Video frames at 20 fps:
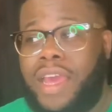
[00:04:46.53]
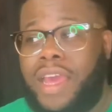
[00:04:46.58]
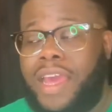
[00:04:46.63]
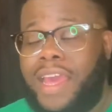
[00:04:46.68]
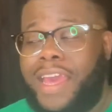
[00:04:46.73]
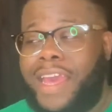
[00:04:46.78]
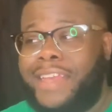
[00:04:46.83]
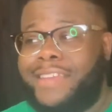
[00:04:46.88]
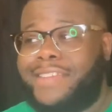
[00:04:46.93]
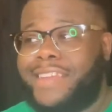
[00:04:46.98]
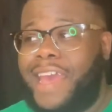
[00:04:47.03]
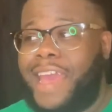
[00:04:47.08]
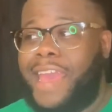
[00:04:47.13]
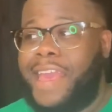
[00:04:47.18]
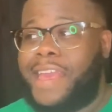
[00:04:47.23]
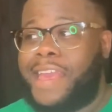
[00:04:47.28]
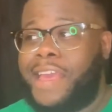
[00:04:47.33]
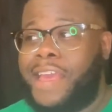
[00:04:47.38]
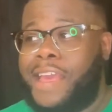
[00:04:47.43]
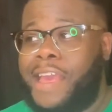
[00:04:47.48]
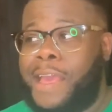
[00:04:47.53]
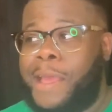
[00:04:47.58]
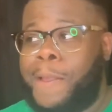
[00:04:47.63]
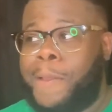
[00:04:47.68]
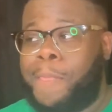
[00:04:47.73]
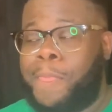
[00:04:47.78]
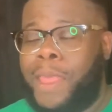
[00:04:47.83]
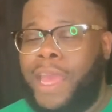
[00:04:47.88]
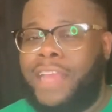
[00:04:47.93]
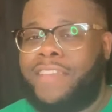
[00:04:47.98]
it's like
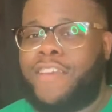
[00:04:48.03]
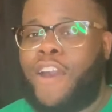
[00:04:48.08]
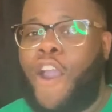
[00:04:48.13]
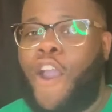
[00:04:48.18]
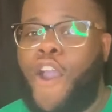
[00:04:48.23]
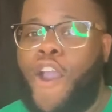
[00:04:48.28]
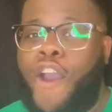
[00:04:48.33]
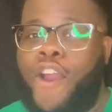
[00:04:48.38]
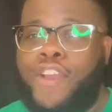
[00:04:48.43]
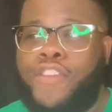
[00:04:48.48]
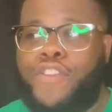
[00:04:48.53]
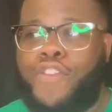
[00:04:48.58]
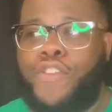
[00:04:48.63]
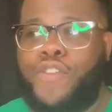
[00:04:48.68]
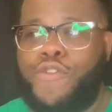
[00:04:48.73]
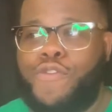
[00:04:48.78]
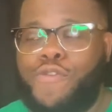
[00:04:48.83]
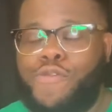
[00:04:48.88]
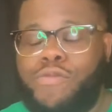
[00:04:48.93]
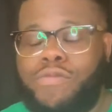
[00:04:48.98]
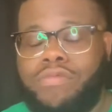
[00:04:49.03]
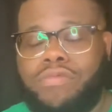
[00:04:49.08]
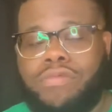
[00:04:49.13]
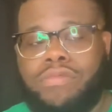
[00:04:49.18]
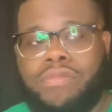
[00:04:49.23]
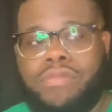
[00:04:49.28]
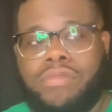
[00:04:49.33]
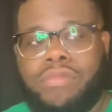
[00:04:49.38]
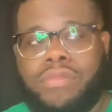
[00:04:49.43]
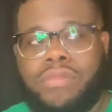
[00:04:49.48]
it's hard to
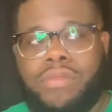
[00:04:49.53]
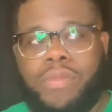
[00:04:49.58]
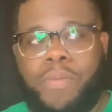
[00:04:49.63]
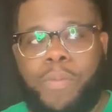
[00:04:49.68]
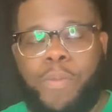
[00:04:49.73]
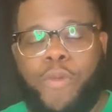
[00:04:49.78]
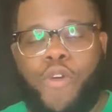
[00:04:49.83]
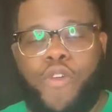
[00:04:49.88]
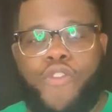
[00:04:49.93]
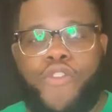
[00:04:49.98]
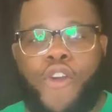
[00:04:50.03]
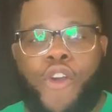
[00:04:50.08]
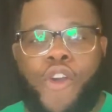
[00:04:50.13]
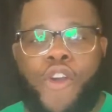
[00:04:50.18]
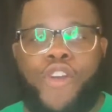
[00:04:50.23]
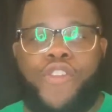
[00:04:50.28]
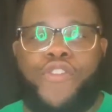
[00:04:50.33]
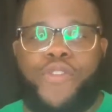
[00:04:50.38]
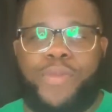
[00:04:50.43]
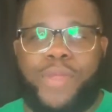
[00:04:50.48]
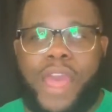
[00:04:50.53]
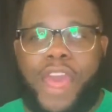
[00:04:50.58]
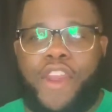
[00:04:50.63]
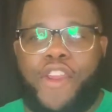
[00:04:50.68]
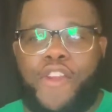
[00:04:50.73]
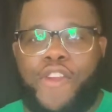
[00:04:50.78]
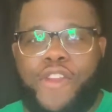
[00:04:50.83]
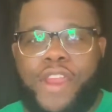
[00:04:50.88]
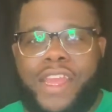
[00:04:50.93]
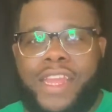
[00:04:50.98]
move on from that
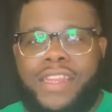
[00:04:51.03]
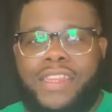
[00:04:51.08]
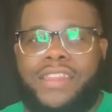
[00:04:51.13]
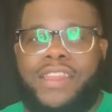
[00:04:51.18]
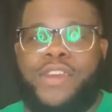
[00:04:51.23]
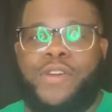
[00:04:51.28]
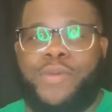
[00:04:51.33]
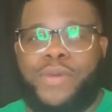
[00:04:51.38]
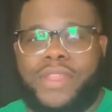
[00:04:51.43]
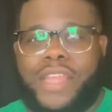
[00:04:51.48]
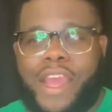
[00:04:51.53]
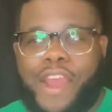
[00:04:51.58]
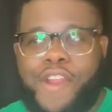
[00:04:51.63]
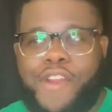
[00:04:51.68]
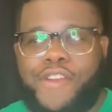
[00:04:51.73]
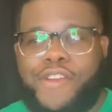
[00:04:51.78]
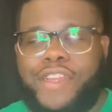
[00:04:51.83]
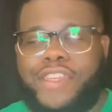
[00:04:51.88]
hurt and deal with that hurt.